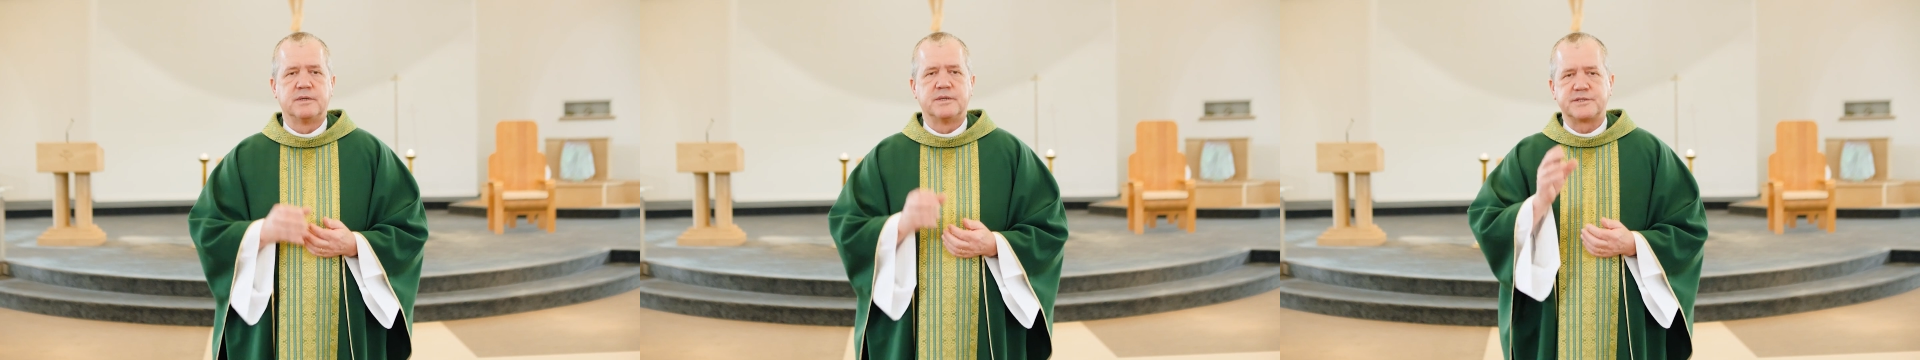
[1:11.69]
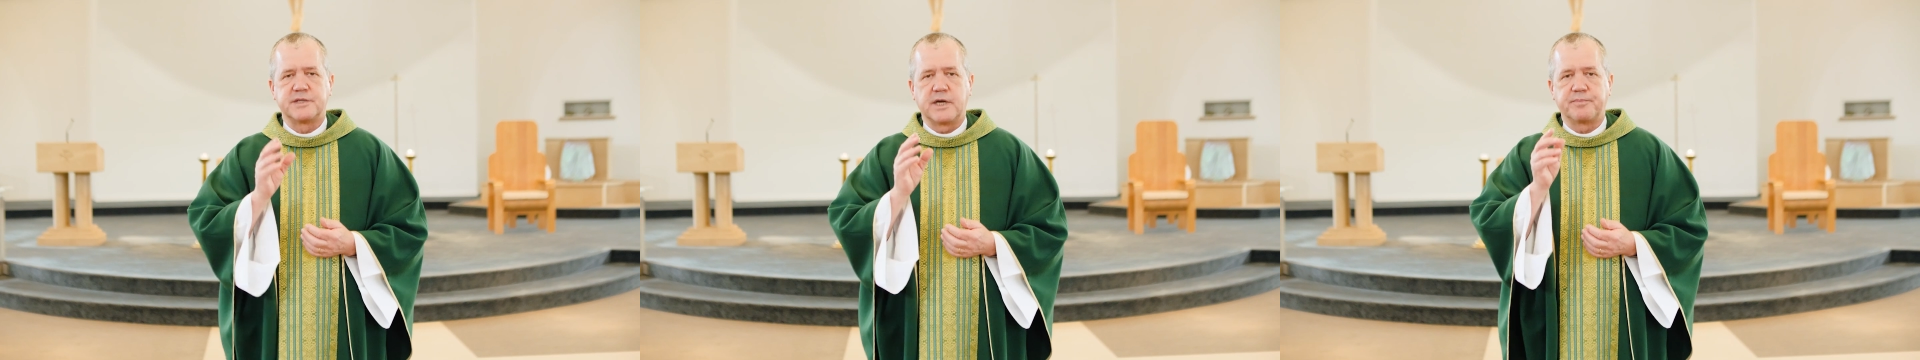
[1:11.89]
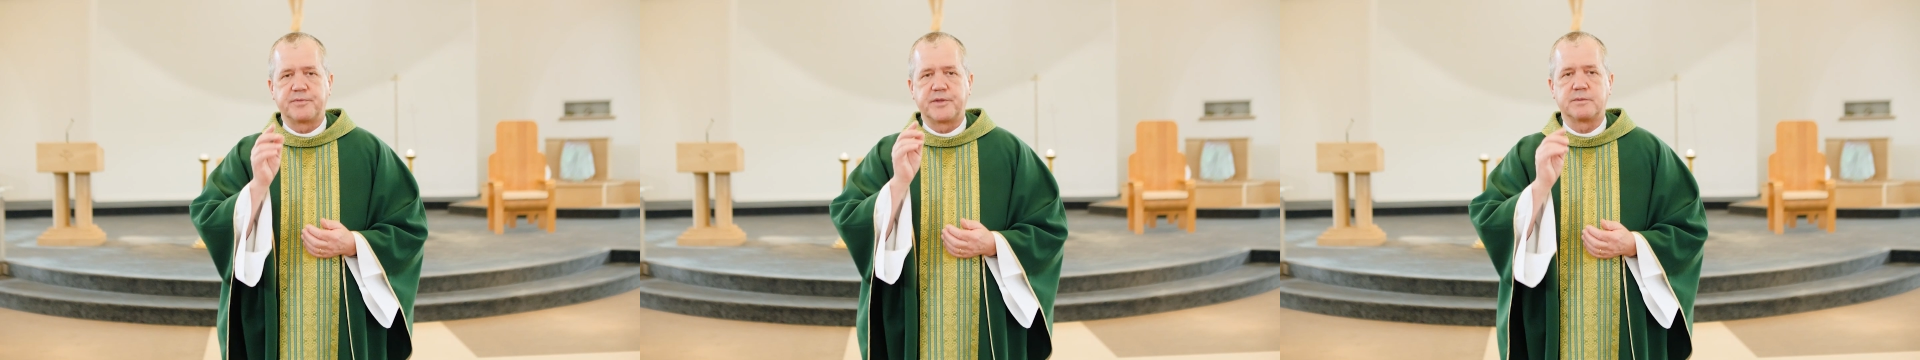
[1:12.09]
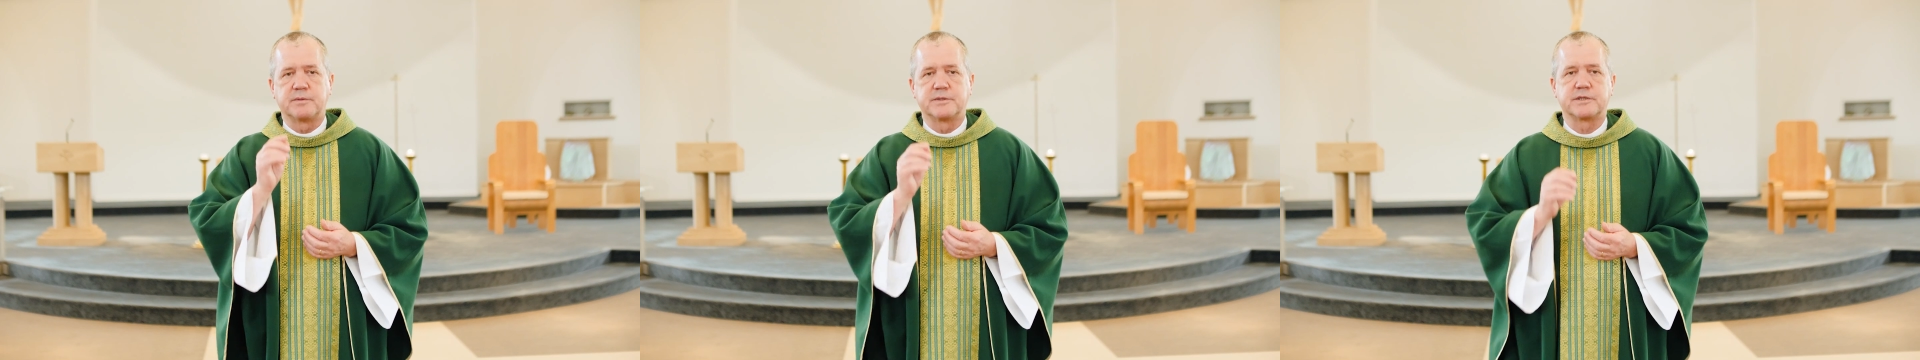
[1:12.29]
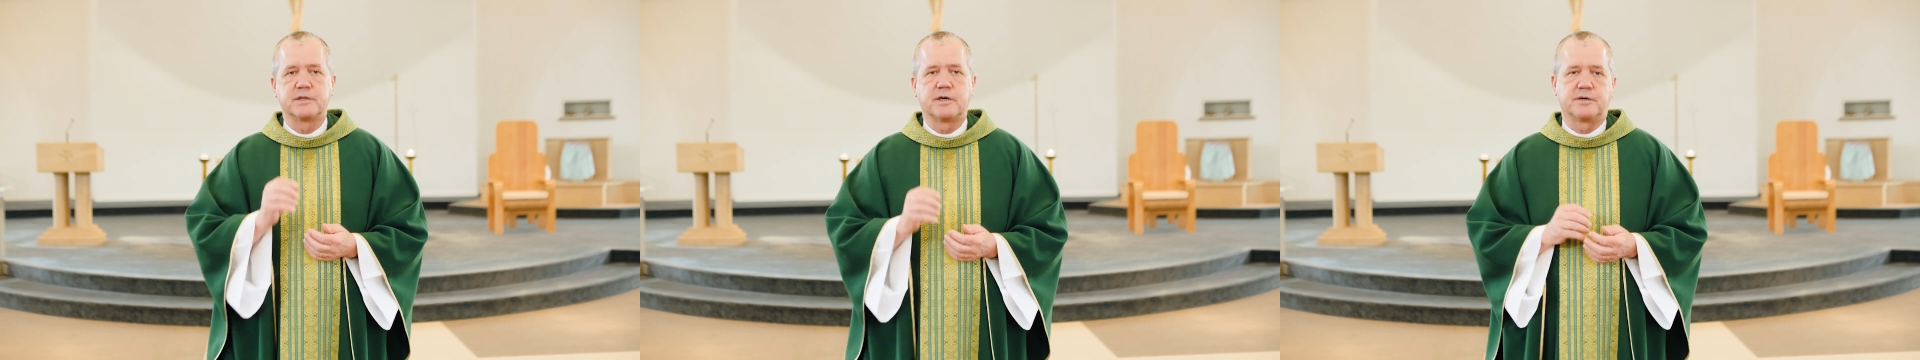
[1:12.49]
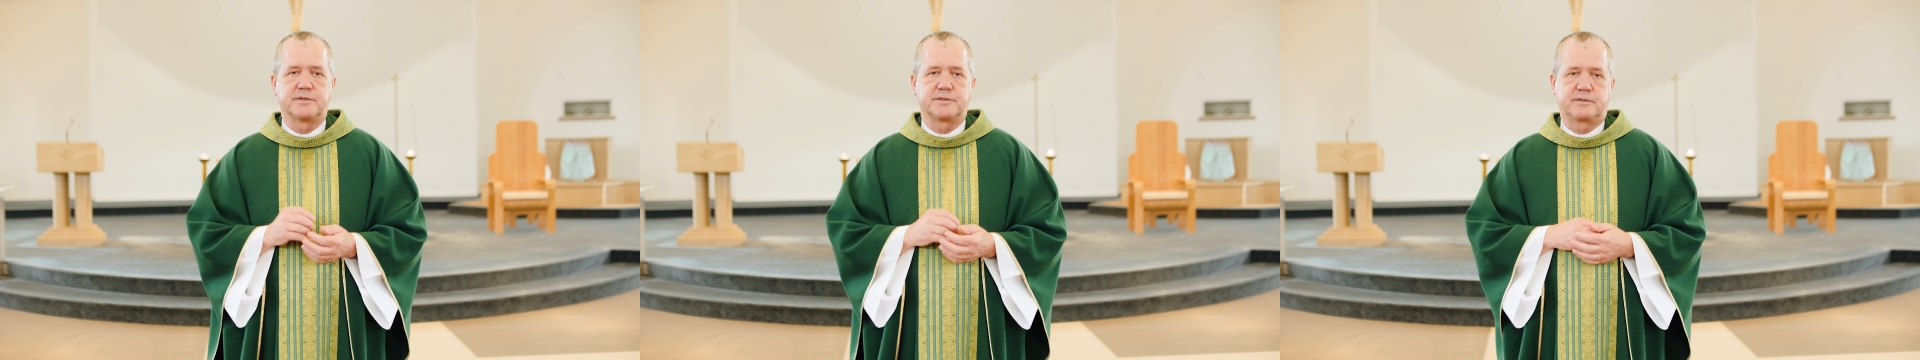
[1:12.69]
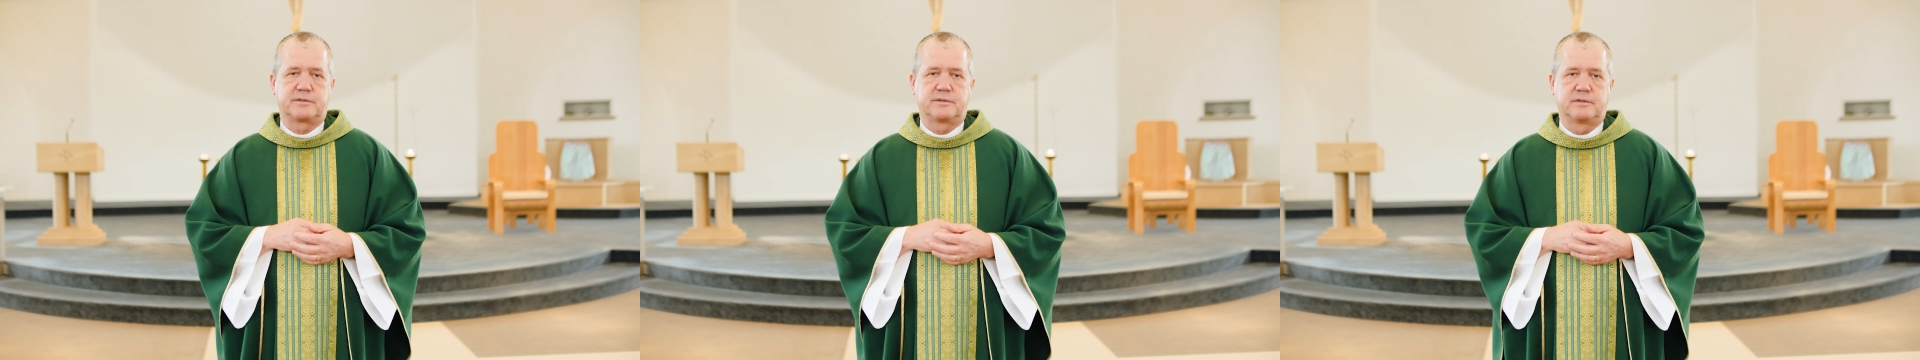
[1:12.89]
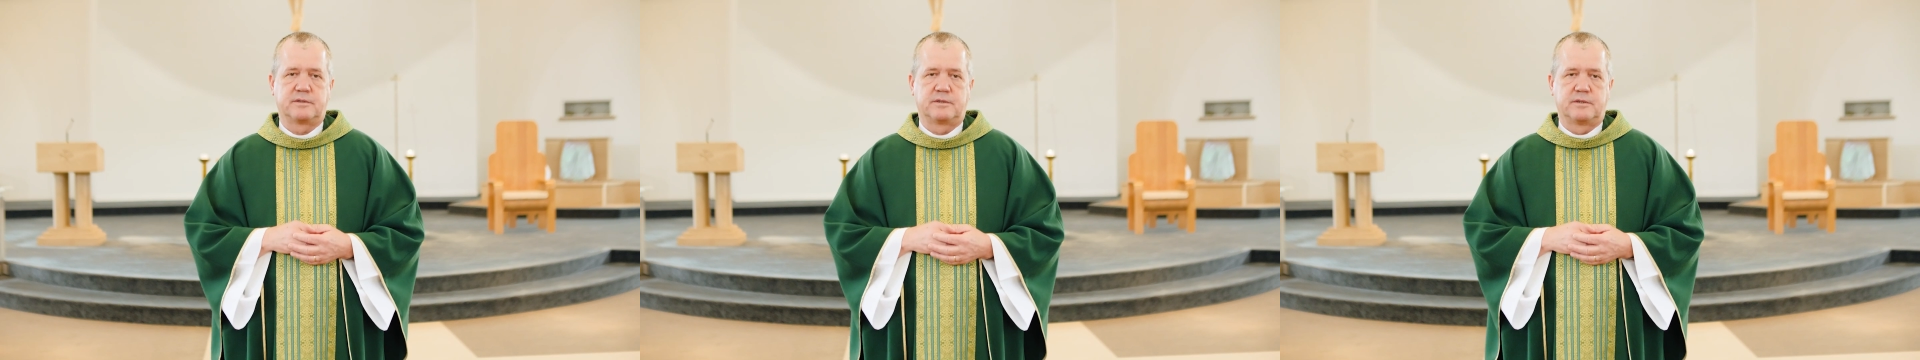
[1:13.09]
Something was lost
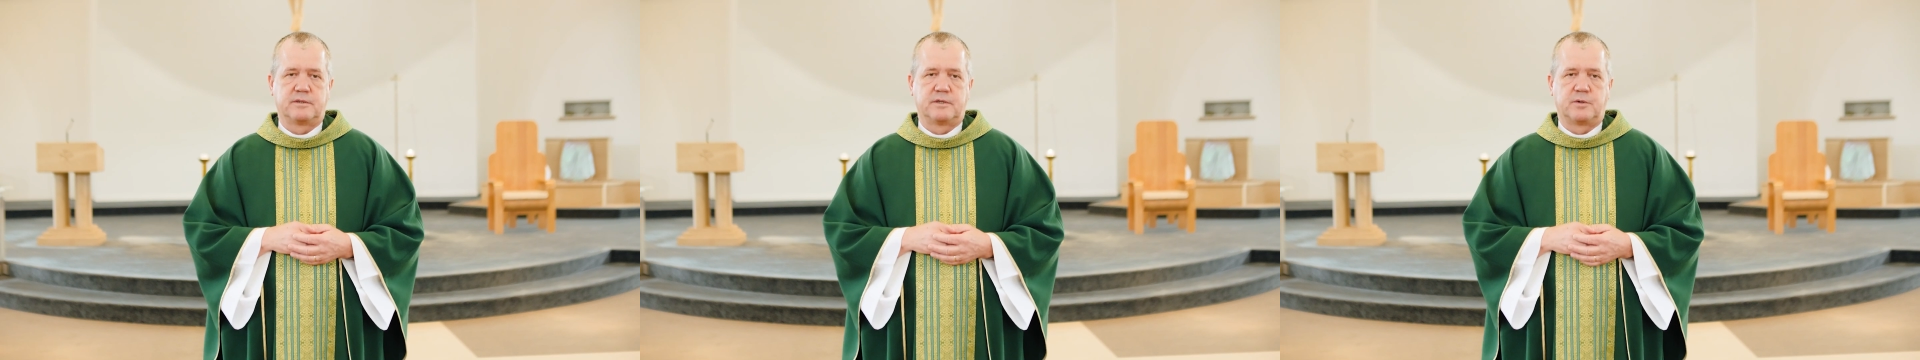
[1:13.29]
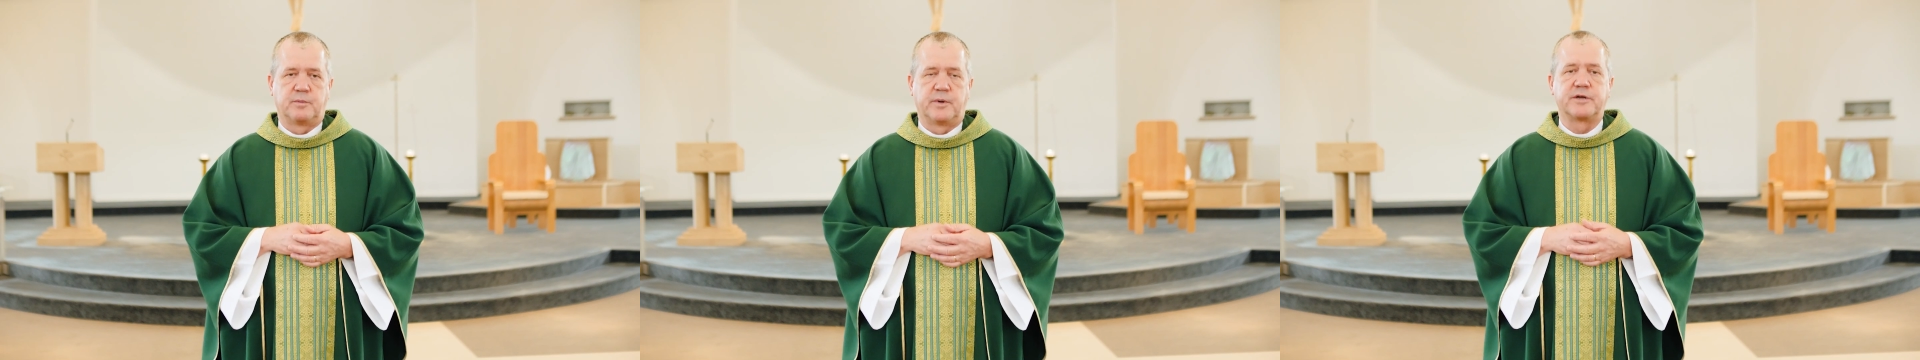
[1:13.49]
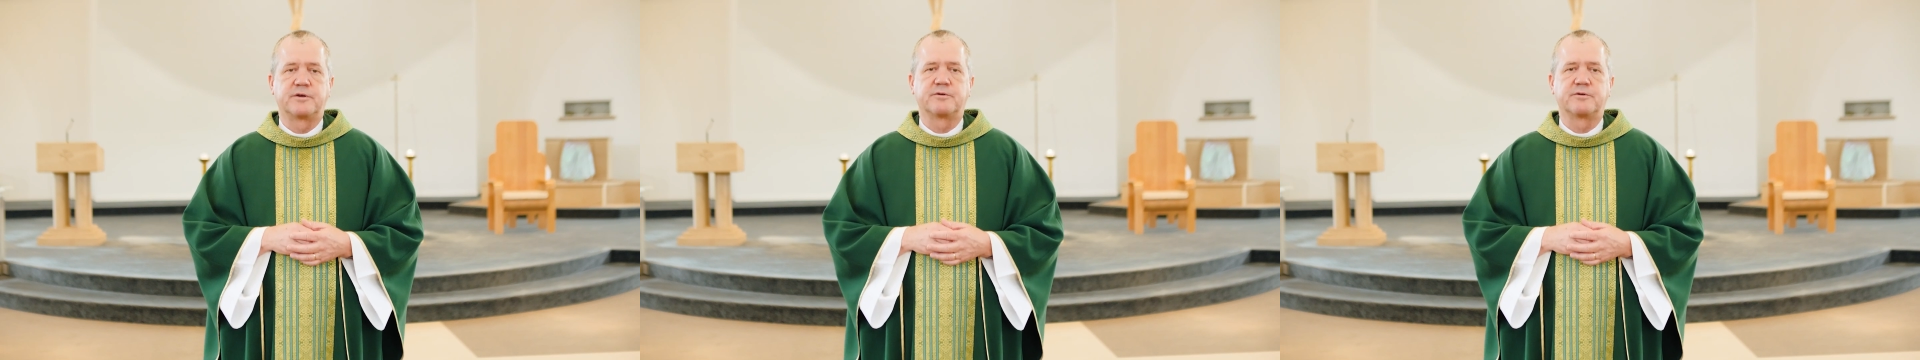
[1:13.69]
when